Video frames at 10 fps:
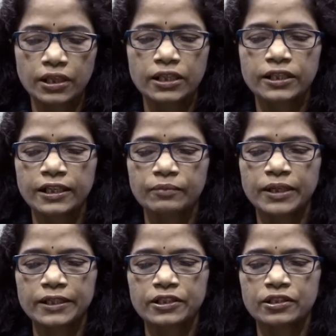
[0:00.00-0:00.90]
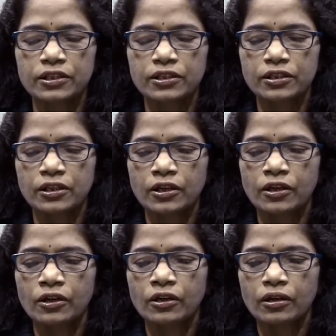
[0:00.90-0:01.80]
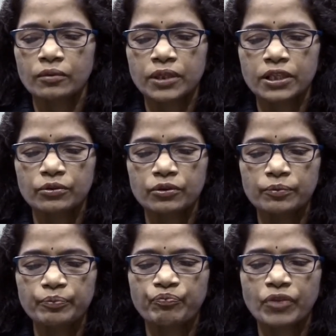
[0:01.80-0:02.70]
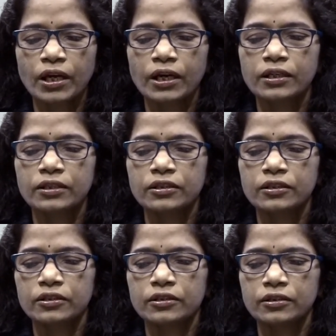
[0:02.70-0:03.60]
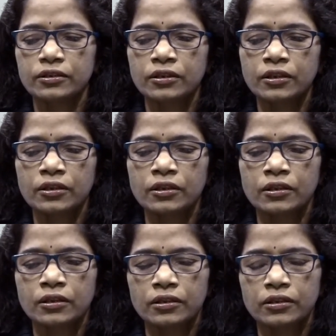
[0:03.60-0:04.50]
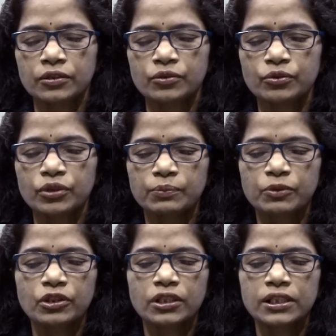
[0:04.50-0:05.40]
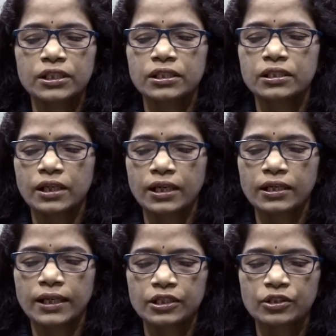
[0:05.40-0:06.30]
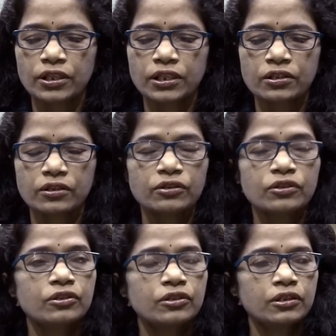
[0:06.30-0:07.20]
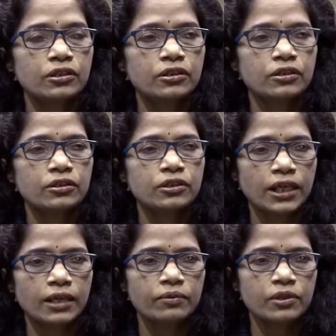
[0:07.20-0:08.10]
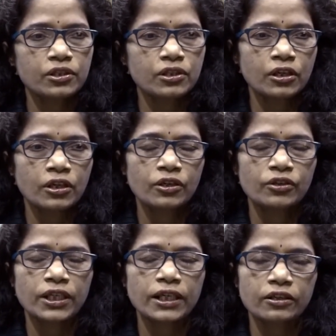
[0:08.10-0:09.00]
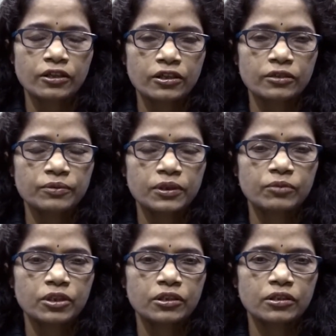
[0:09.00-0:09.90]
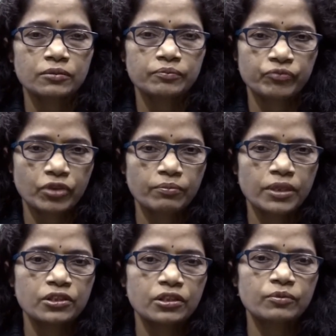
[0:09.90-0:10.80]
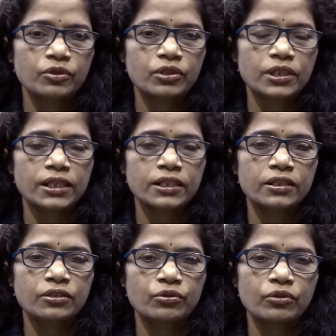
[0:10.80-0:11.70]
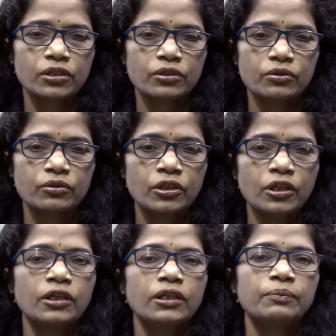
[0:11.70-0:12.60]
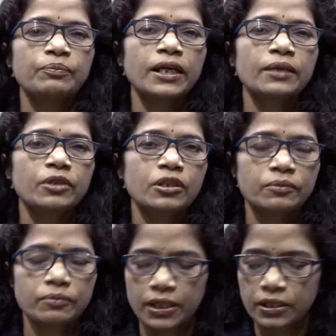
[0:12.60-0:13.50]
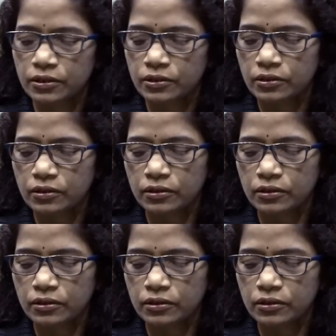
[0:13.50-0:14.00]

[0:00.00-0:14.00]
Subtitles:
healthcare practices of their own, and due to remoteness and isolation, tribals, they are cut off from the mainstream society, so also deprived of various